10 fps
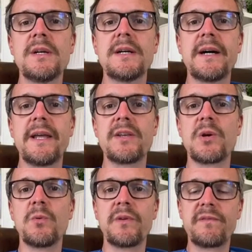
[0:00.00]
and it's
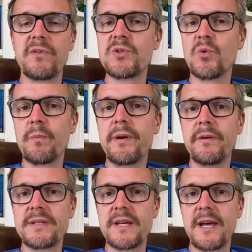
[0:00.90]
only for a short period
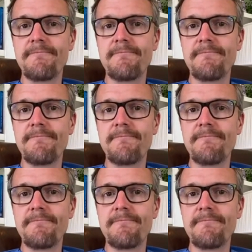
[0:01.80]
of time.